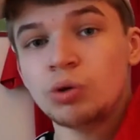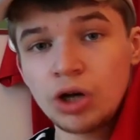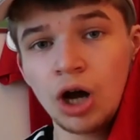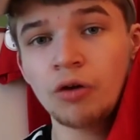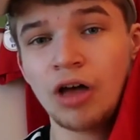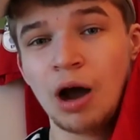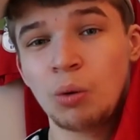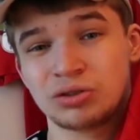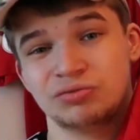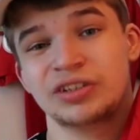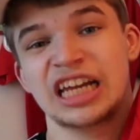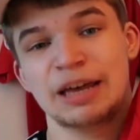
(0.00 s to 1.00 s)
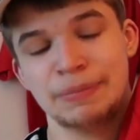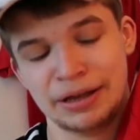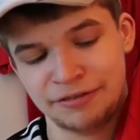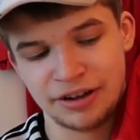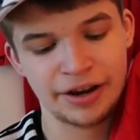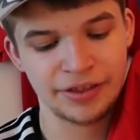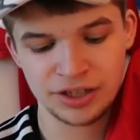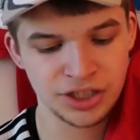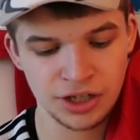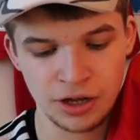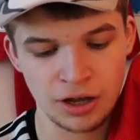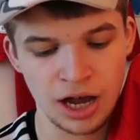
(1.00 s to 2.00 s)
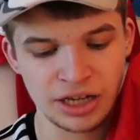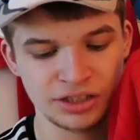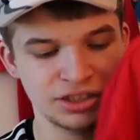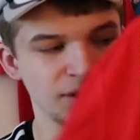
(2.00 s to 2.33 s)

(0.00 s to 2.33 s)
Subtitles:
know that I wasn't really a big fan of this shirt. I just